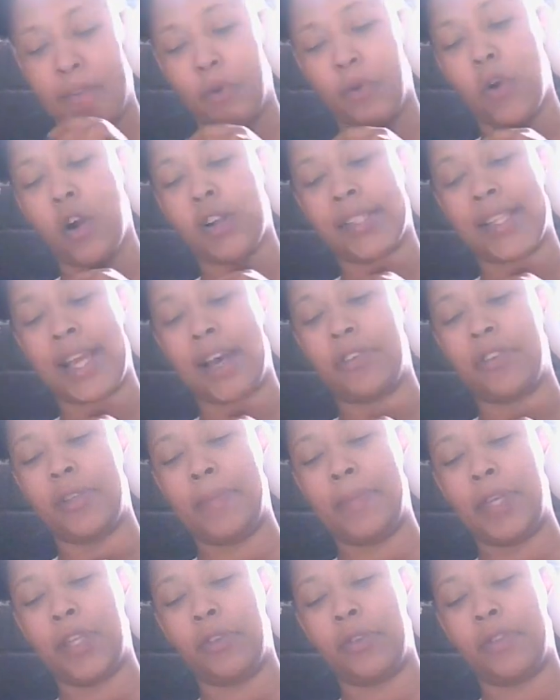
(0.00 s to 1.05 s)
walked out in the
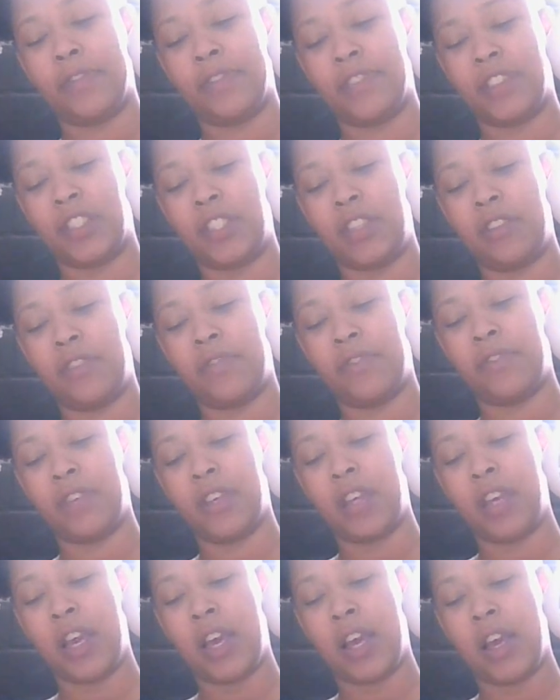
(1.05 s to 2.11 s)
middle of a shift?
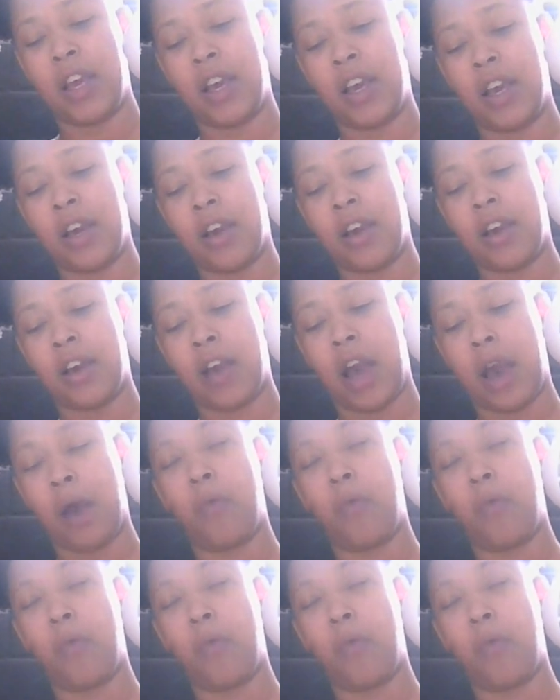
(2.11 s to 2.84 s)
I